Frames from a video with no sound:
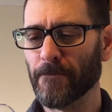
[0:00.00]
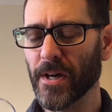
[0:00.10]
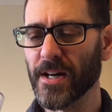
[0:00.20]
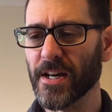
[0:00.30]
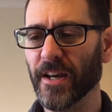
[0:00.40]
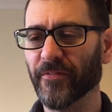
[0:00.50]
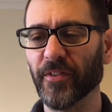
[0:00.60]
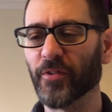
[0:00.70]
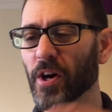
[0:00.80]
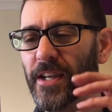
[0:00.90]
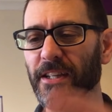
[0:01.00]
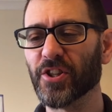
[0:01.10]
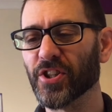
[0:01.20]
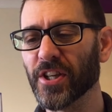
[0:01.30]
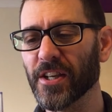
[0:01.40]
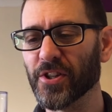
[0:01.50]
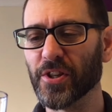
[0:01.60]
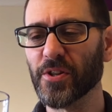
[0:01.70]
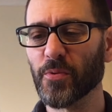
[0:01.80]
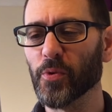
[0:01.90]
Uh, if you've got any
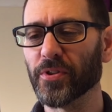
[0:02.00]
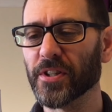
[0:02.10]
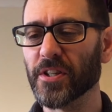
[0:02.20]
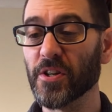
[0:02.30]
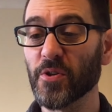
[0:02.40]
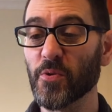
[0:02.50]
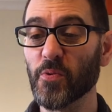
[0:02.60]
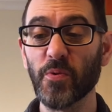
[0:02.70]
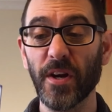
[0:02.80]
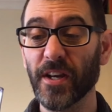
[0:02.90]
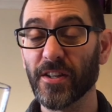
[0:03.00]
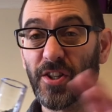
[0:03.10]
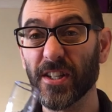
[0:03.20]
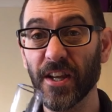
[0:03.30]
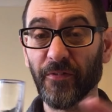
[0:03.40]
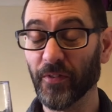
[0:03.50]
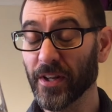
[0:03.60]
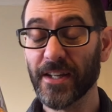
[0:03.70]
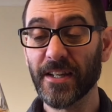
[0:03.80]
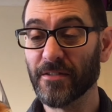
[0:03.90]
suggestions of what to do
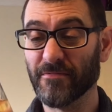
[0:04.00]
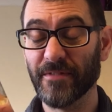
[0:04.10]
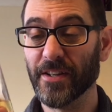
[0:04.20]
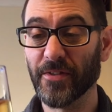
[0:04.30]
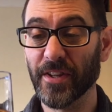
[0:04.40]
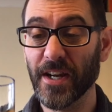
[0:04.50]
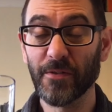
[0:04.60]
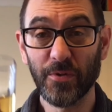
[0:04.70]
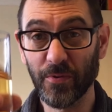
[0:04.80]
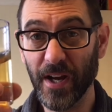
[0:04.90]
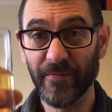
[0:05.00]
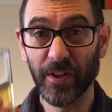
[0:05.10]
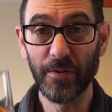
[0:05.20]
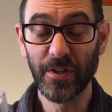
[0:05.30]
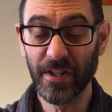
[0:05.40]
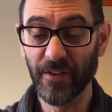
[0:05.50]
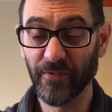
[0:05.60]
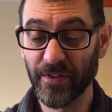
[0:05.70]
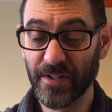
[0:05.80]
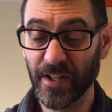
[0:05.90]
differently or anything else, or have a go
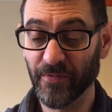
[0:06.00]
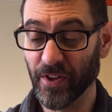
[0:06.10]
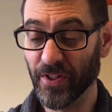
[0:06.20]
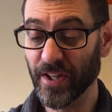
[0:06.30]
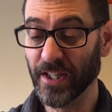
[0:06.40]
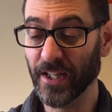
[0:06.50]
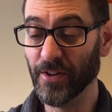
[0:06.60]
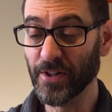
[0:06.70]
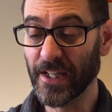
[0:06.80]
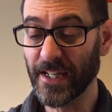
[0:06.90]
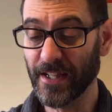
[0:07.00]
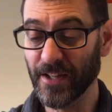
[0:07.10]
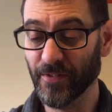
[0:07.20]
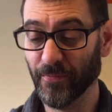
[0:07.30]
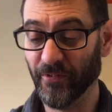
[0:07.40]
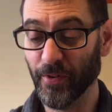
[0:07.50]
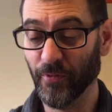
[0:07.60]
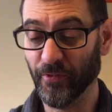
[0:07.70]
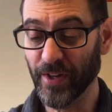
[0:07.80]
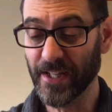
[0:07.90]
yourself and see if you think you like it, then
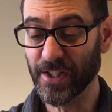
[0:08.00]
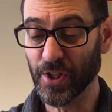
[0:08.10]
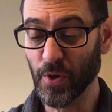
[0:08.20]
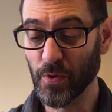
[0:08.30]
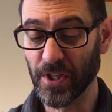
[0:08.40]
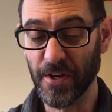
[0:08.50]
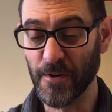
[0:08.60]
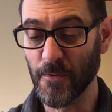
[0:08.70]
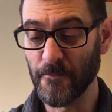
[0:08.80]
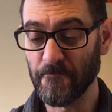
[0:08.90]
feel free to do so.